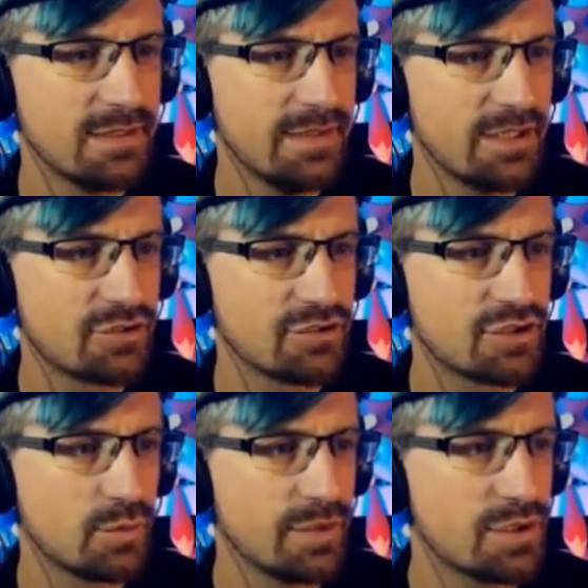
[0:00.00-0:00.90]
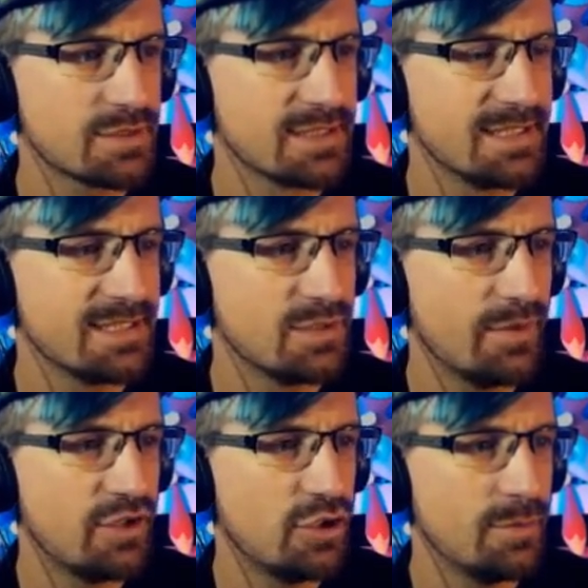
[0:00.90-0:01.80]
the entrance to which was littered
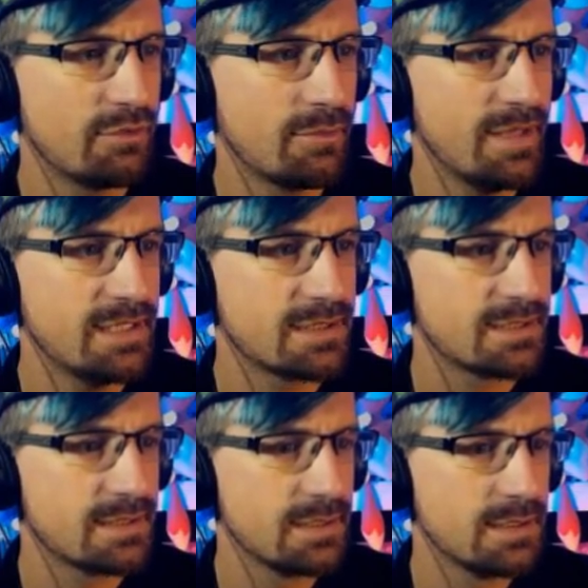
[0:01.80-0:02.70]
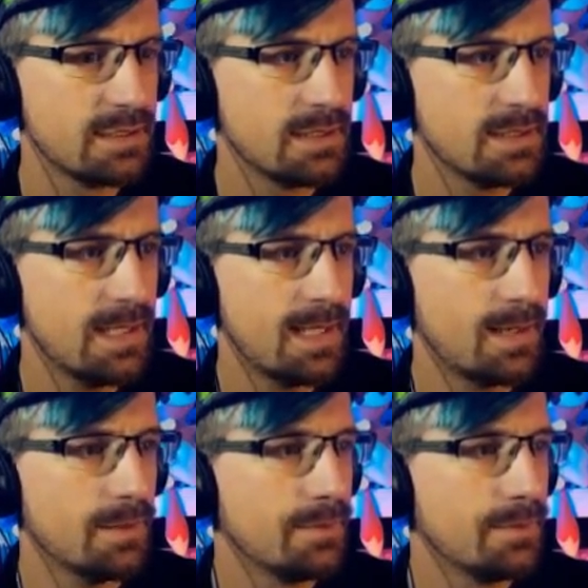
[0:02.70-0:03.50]
with human remains. Uh-oh.